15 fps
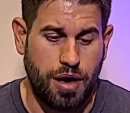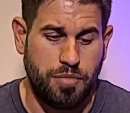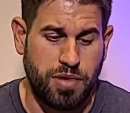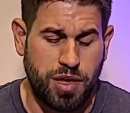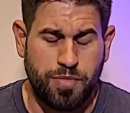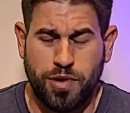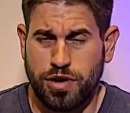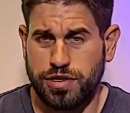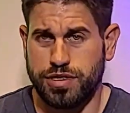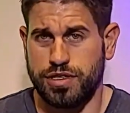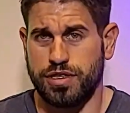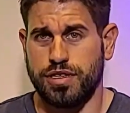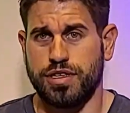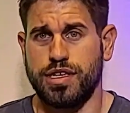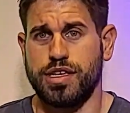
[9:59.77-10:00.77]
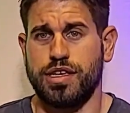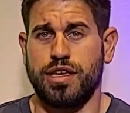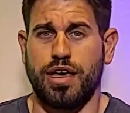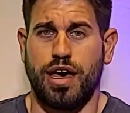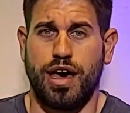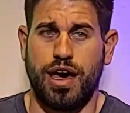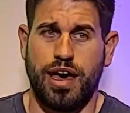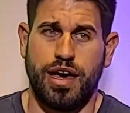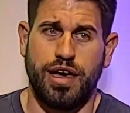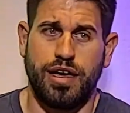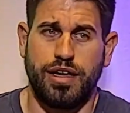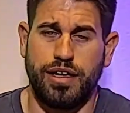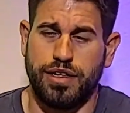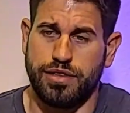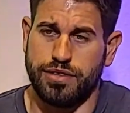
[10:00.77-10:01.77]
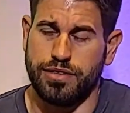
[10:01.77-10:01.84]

Me personally, I